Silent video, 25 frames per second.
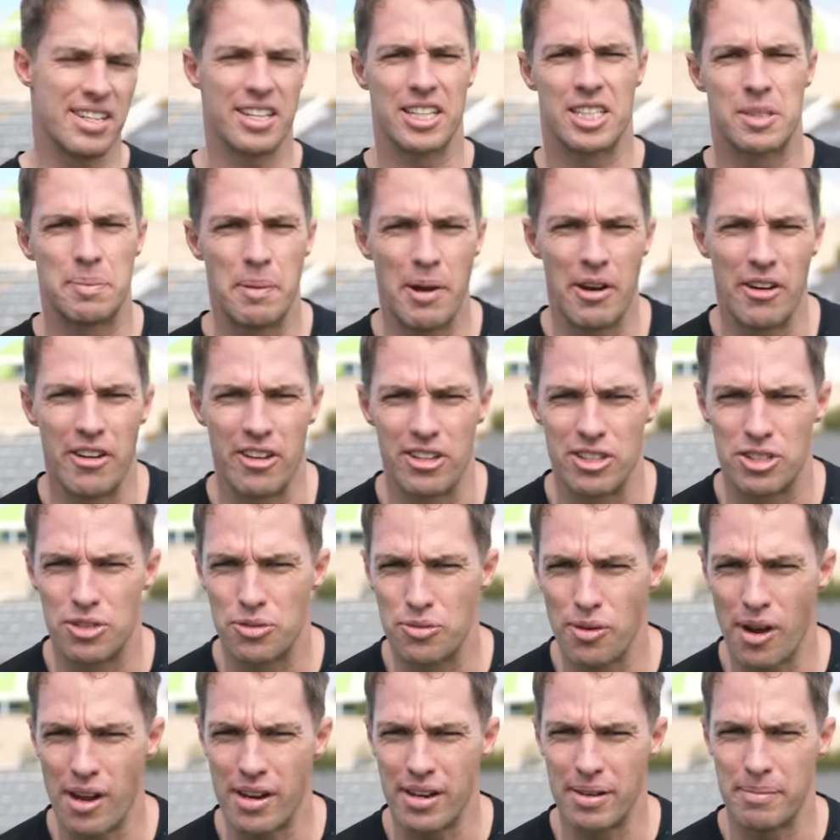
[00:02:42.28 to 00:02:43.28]
an experienced
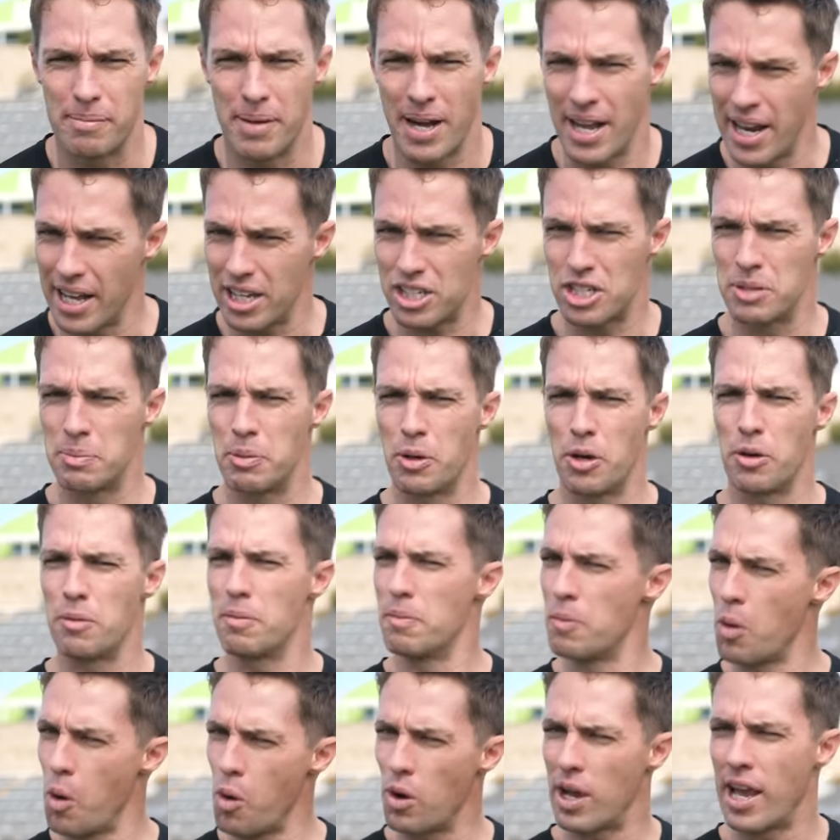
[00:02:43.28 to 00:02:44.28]
runner might actually burn
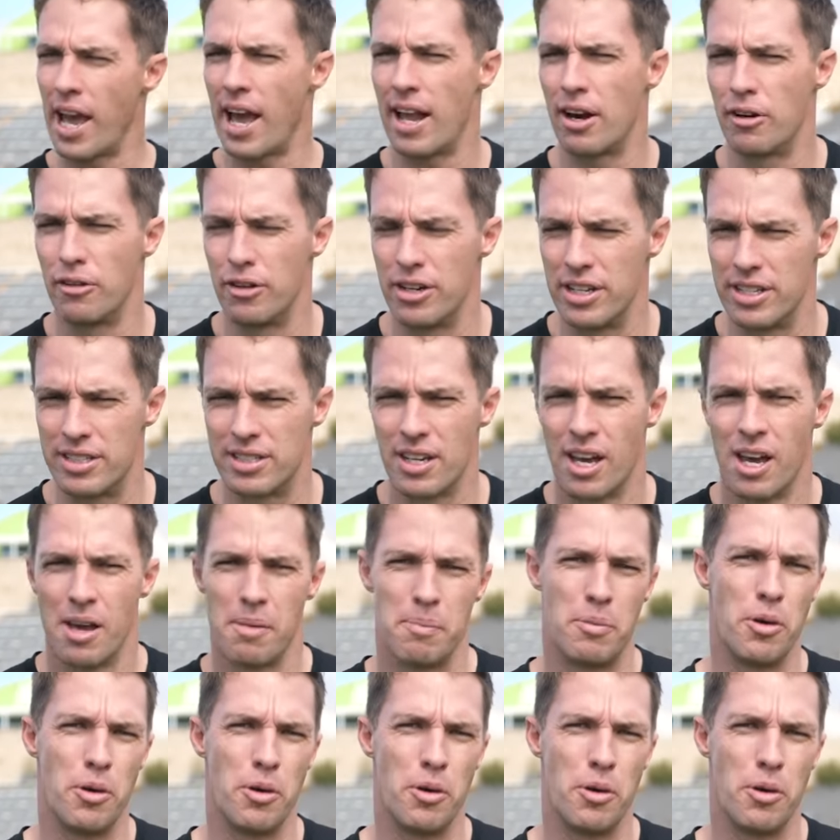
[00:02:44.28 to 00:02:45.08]
more calories